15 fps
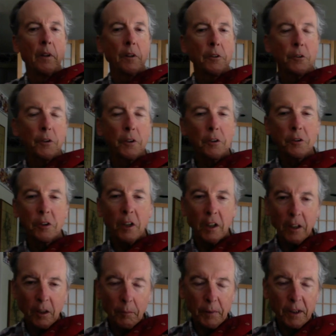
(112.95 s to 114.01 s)
So there's a
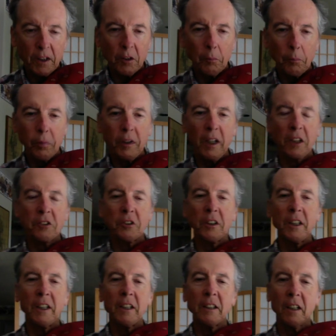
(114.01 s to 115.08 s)
little bit of
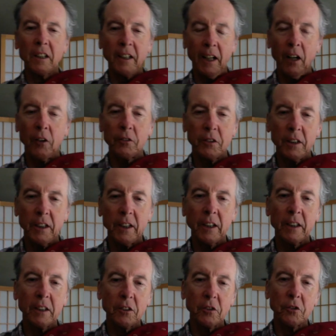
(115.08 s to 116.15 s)
complexity in the counting,
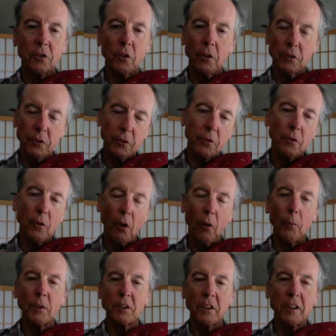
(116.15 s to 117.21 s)
and this is also
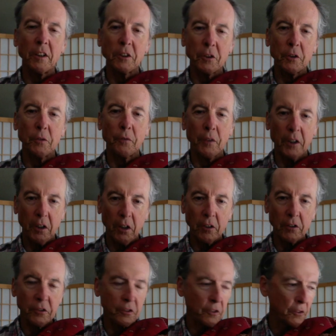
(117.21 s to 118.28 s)
always an issue for young
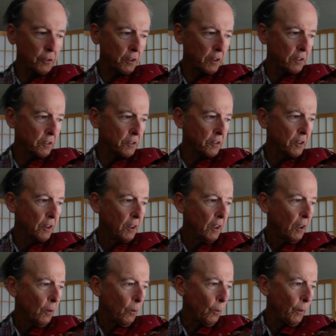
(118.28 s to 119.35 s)
students,
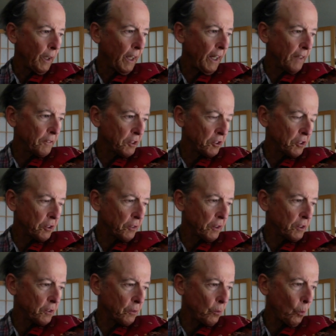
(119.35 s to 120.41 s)
where we have a
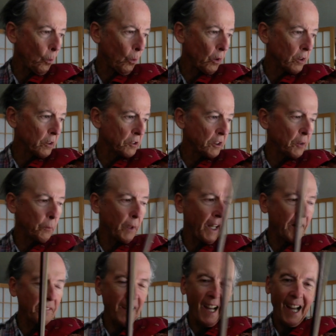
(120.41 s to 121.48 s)
series of quarters and we
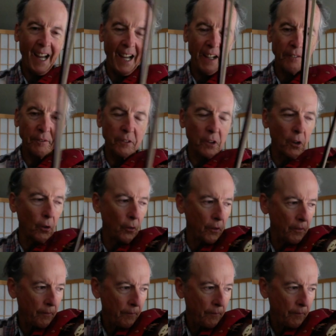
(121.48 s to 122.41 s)
have a half note.